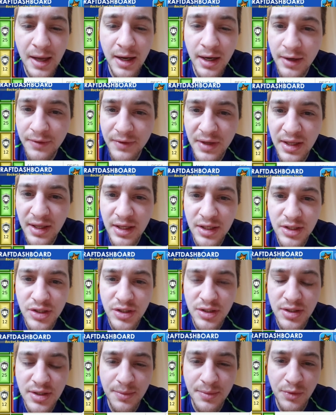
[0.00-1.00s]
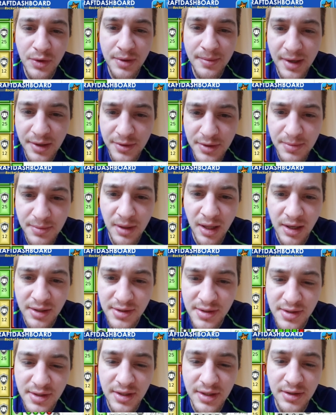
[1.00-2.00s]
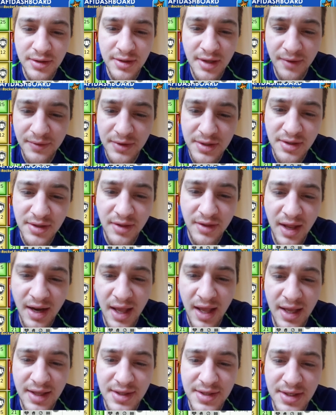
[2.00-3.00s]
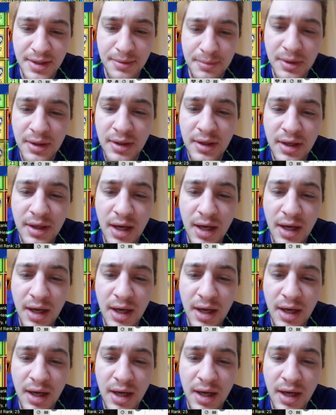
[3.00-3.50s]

If he can get you some rebounds, blocks, and steals, obviously that adds up.